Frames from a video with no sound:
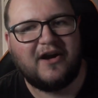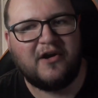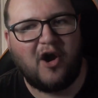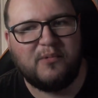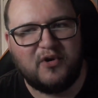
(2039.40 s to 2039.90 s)

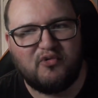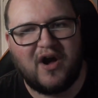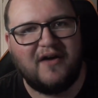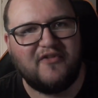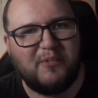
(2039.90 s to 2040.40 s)
I, I would
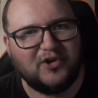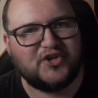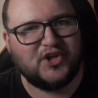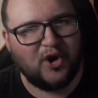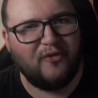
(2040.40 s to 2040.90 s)
rather
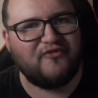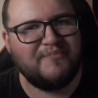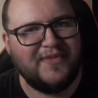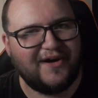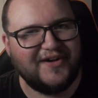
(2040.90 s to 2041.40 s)
watch
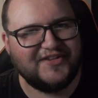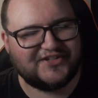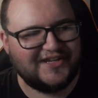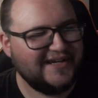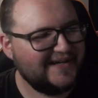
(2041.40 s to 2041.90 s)
Gotham Knights